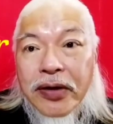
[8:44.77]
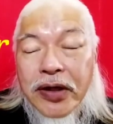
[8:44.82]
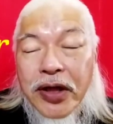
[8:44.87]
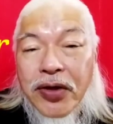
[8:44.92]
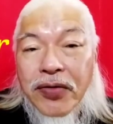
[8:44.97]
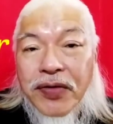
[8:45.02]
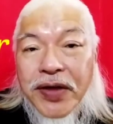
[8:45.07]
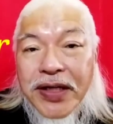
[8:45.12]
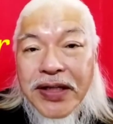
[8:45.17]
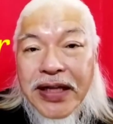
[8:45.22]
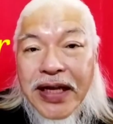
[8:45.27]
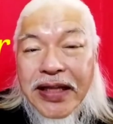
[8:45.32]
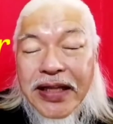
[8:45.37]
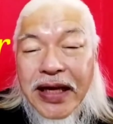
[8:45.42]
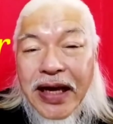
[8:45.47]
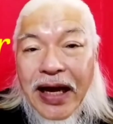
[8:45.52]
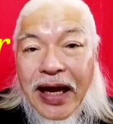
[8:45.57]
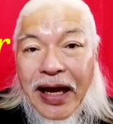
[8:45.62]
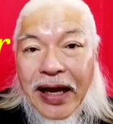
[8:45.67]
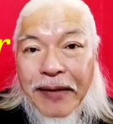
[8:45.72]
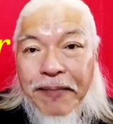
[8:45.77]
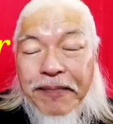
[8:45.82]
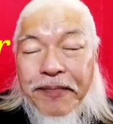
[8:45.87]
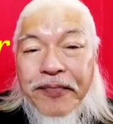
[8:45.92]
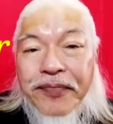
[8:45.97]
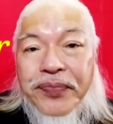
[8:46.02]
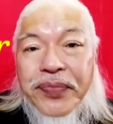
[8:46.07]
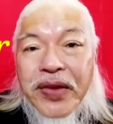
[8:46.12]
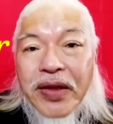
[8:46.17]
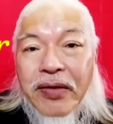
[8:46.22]
During that time,
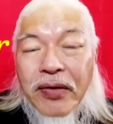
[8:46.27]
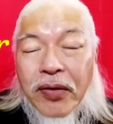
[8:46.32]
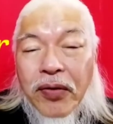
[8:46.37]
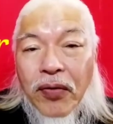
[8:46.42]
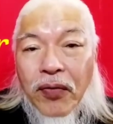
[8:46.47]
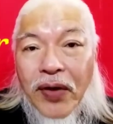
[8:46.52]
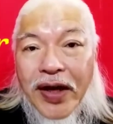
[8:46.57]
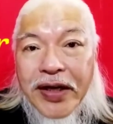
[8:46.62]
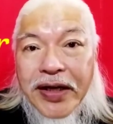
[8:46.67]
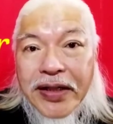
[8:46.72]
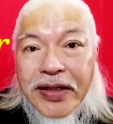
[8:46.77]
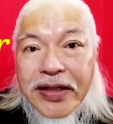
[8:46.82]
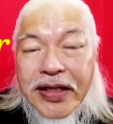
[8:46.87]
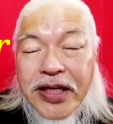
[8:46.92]
when the